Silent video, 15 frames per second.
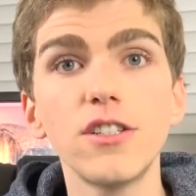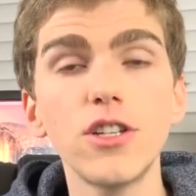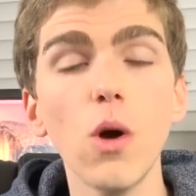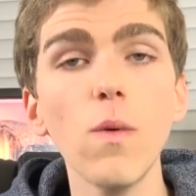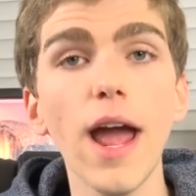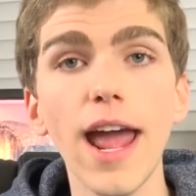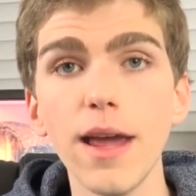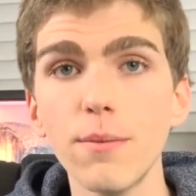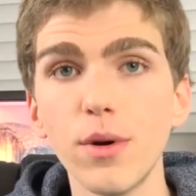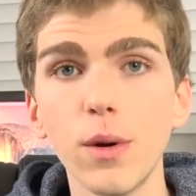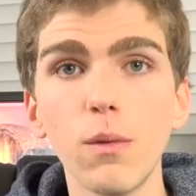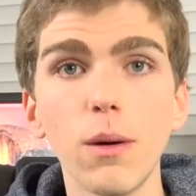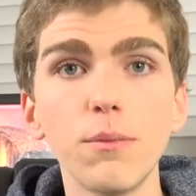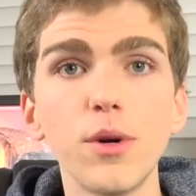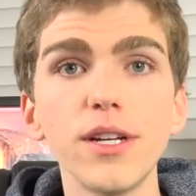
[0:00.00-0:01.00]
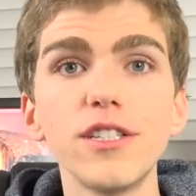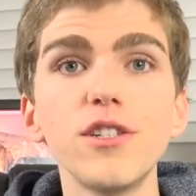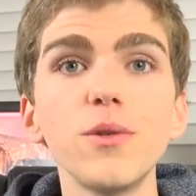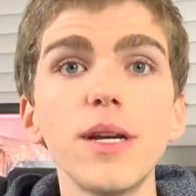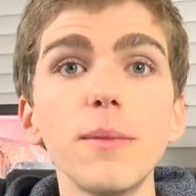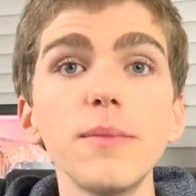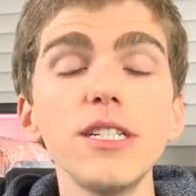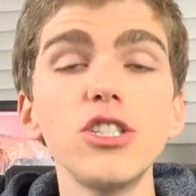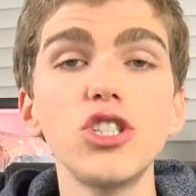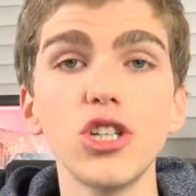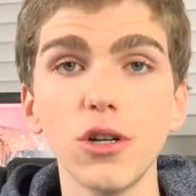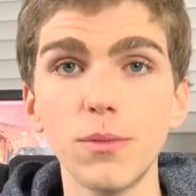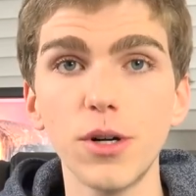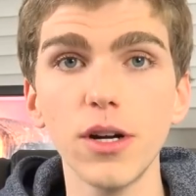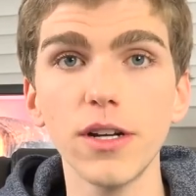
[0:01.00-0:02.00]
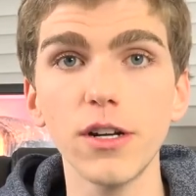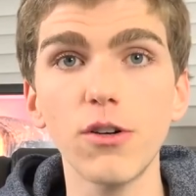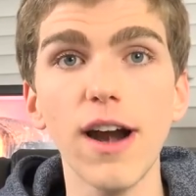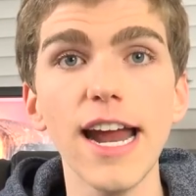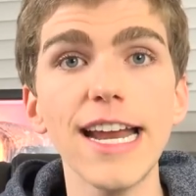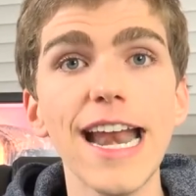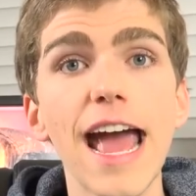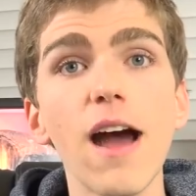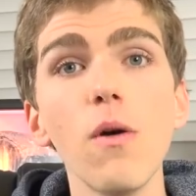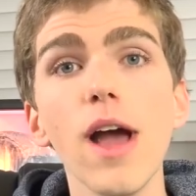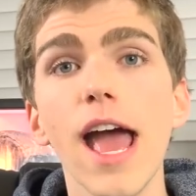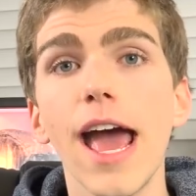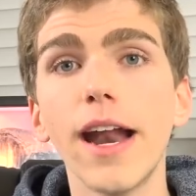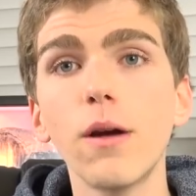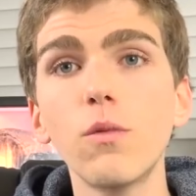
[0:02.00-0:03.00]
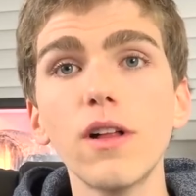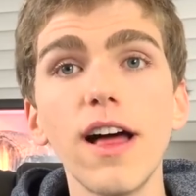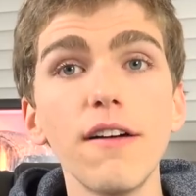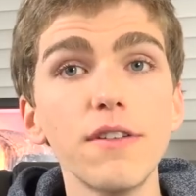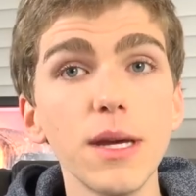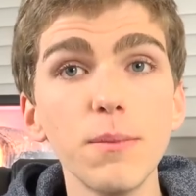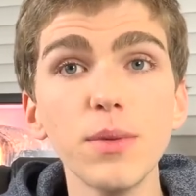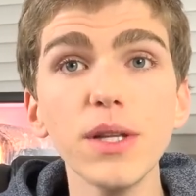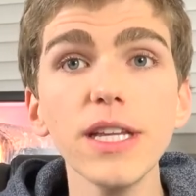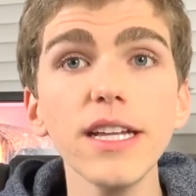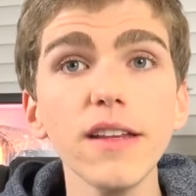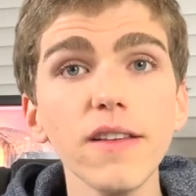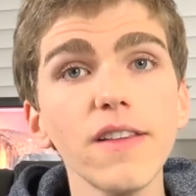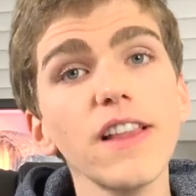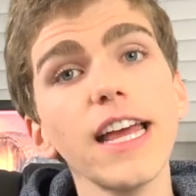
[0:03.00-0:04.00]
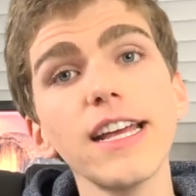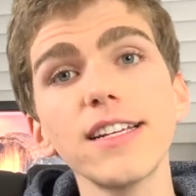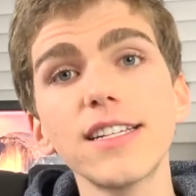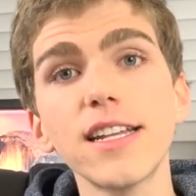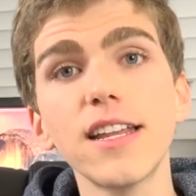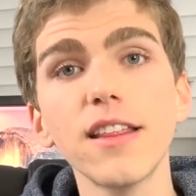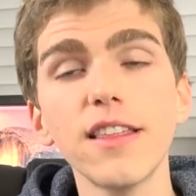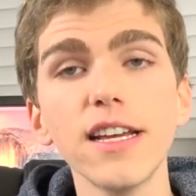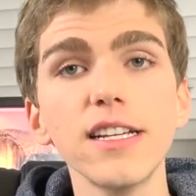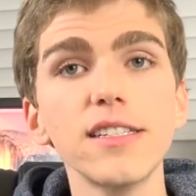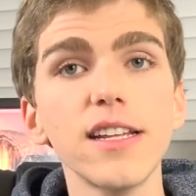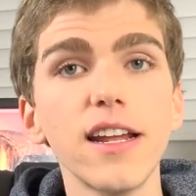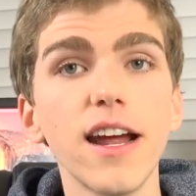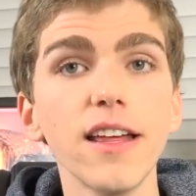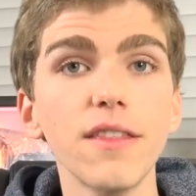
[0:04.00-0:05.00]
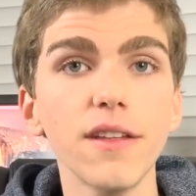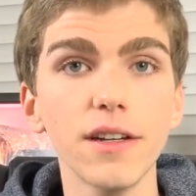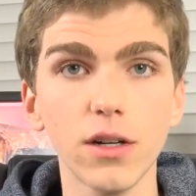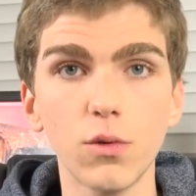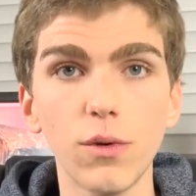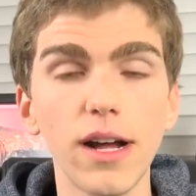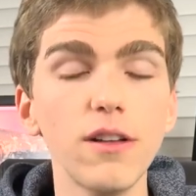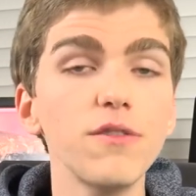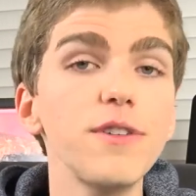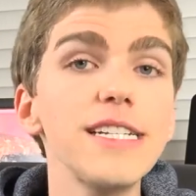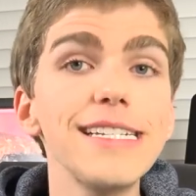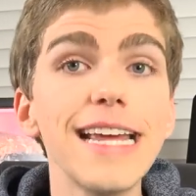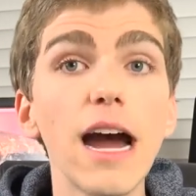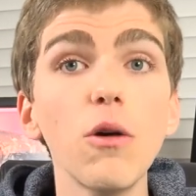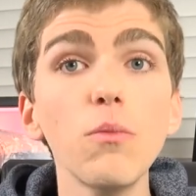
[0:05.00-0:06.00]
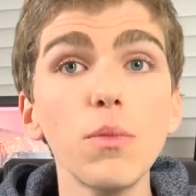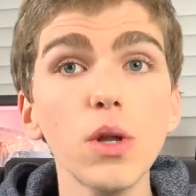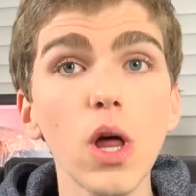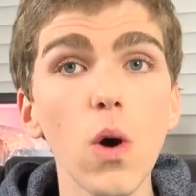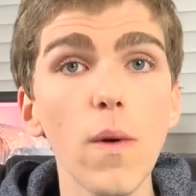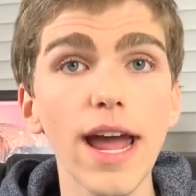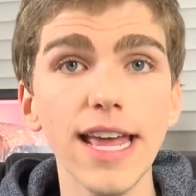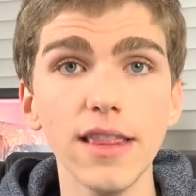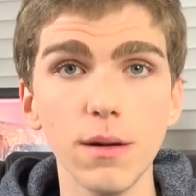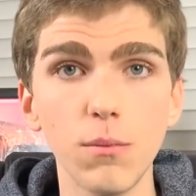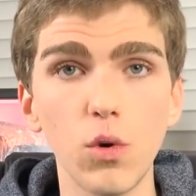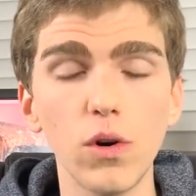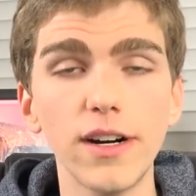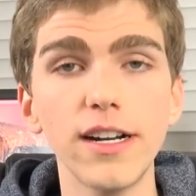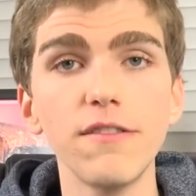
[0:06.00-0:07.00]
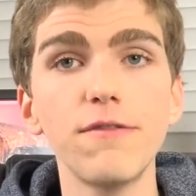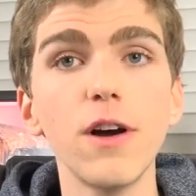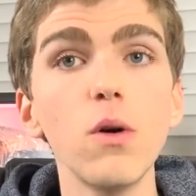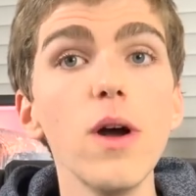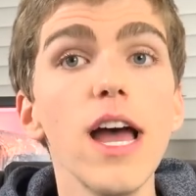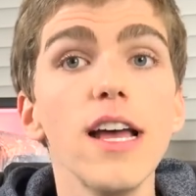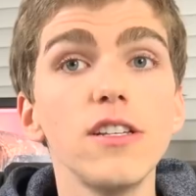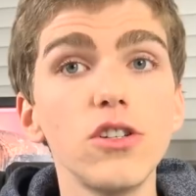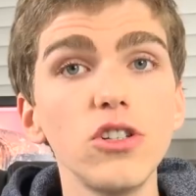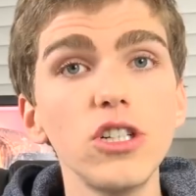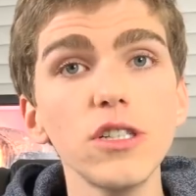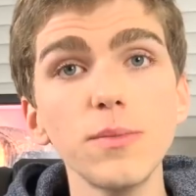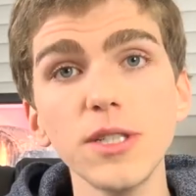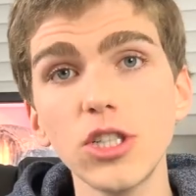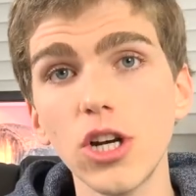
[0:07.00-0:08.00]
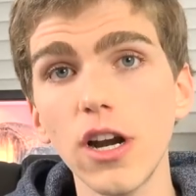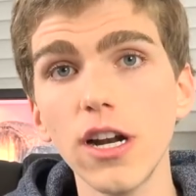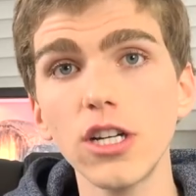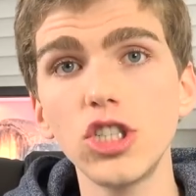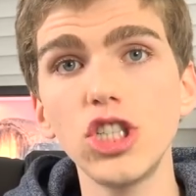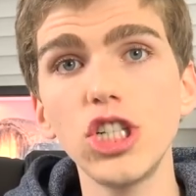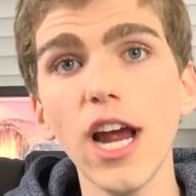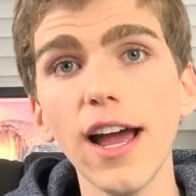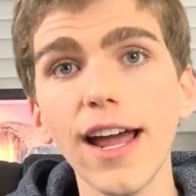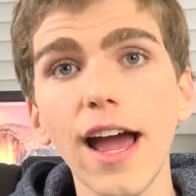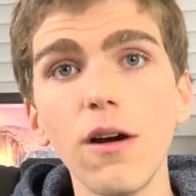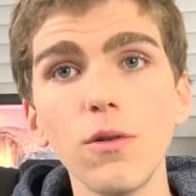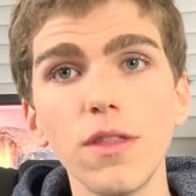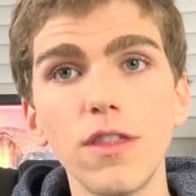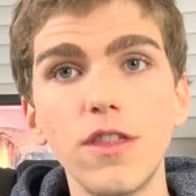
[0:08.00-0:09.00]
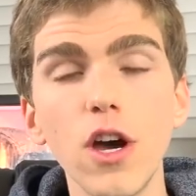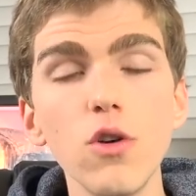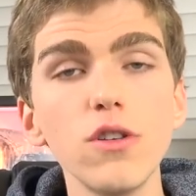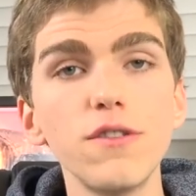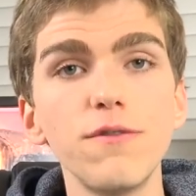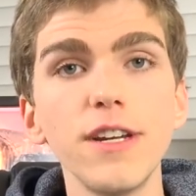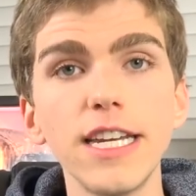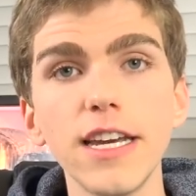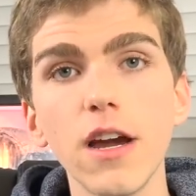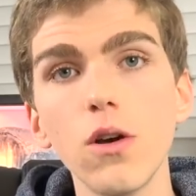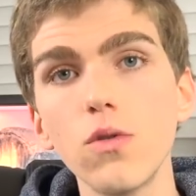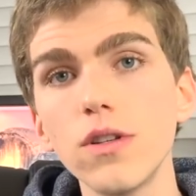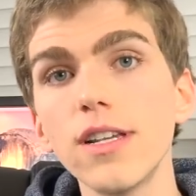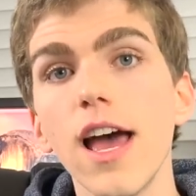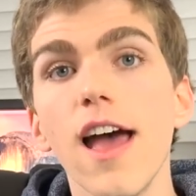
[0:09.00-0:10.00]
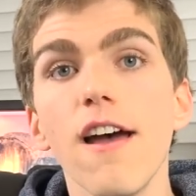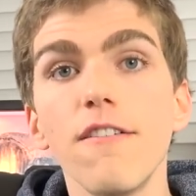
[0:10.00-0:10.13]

So 8.1.2 can be jailbroken right now, and I will have complete links to things that I think are relevant down below in the more info. So just be sure to check out those videos.